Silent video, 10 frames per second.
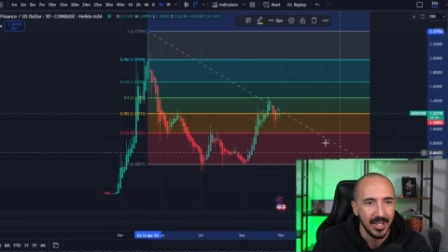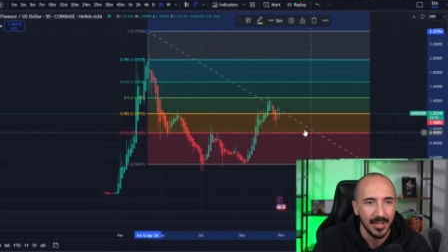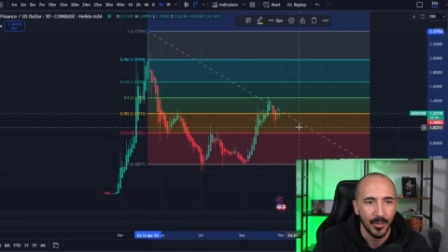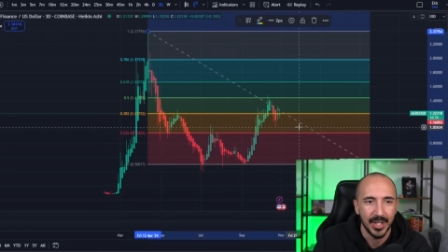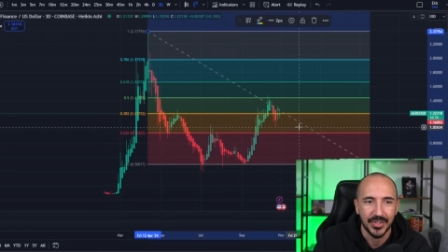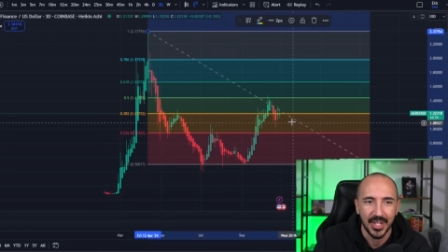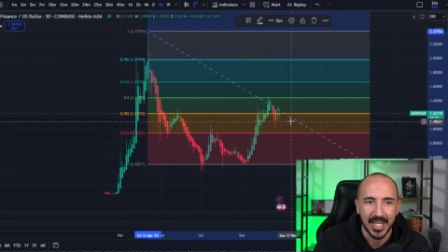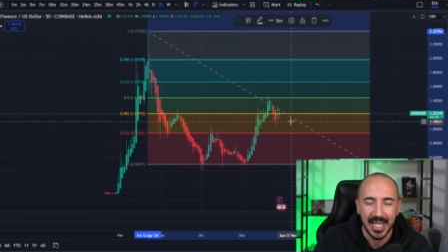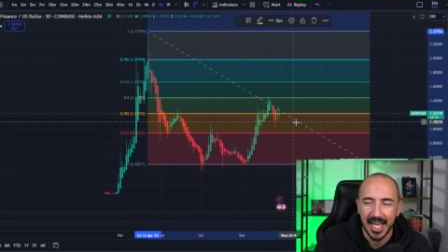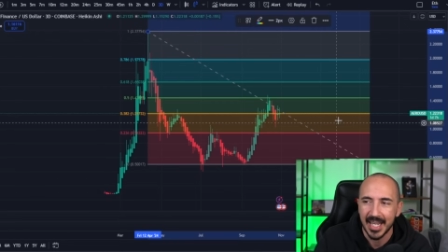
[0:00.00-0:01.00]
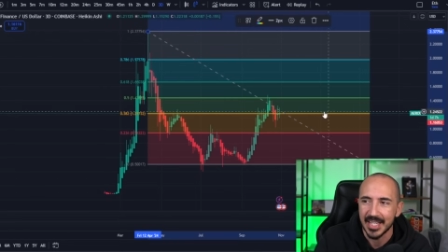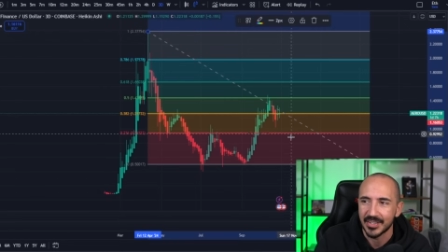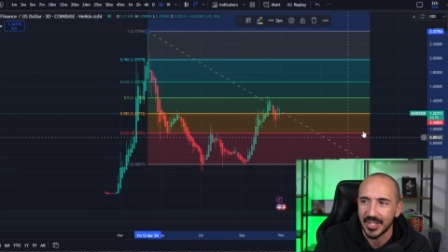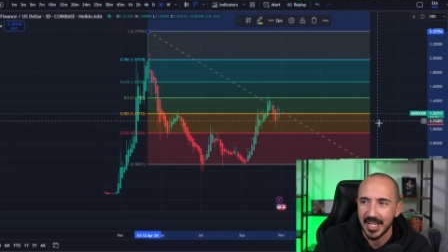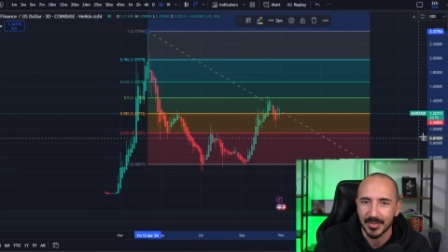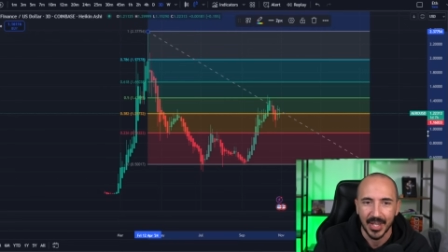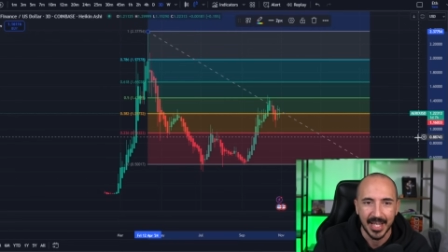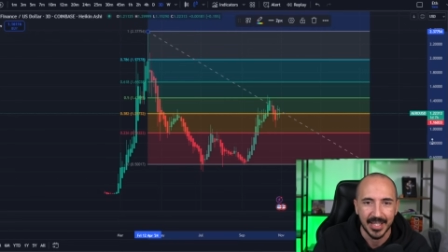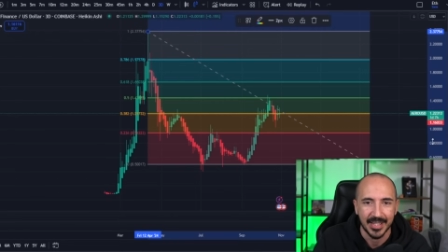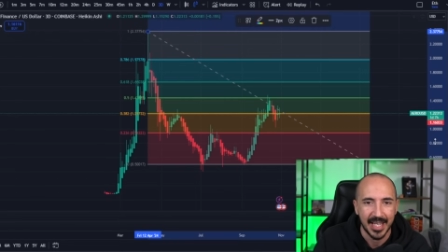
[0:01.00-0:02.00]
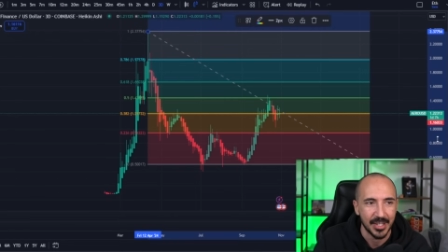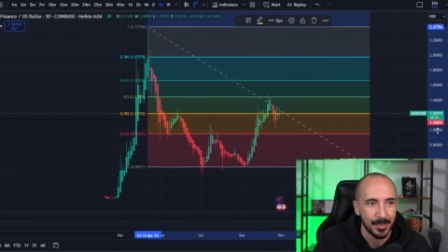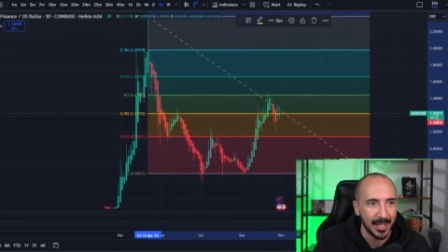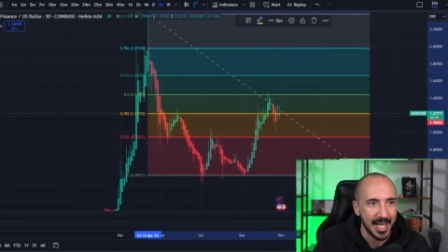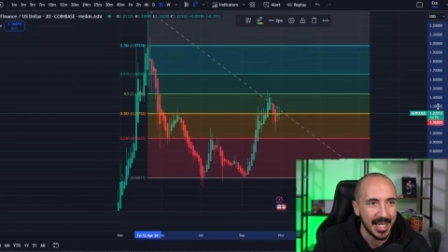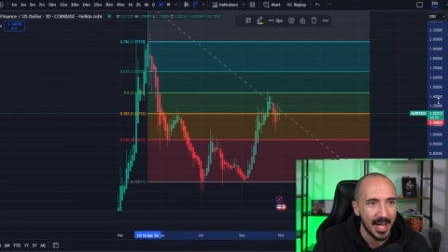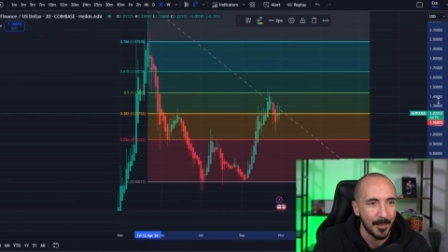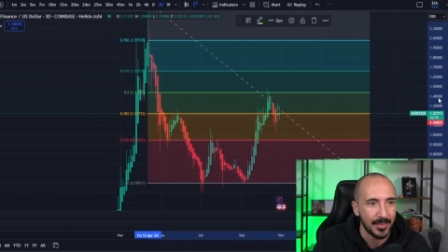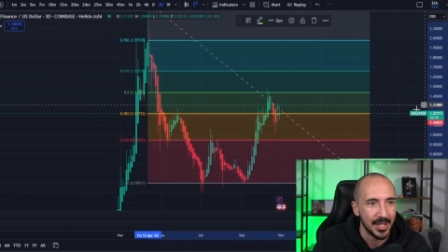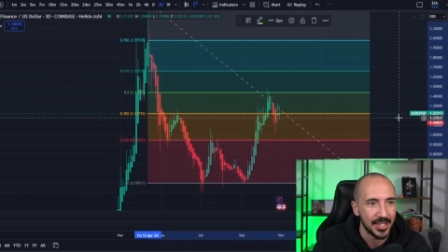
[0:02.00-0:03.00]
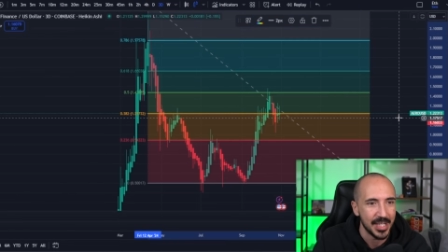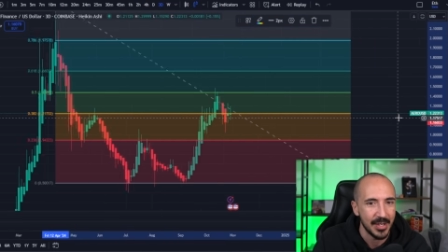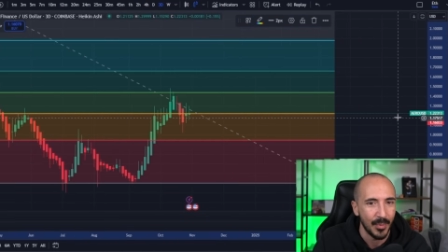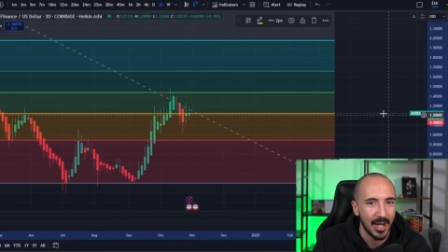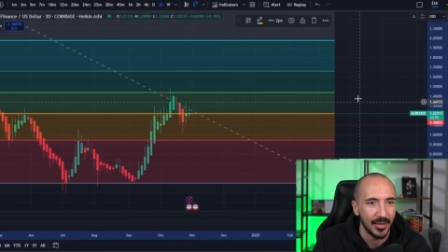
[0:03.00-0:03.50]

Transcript: once again, it seems like this thing is playing out pretty well.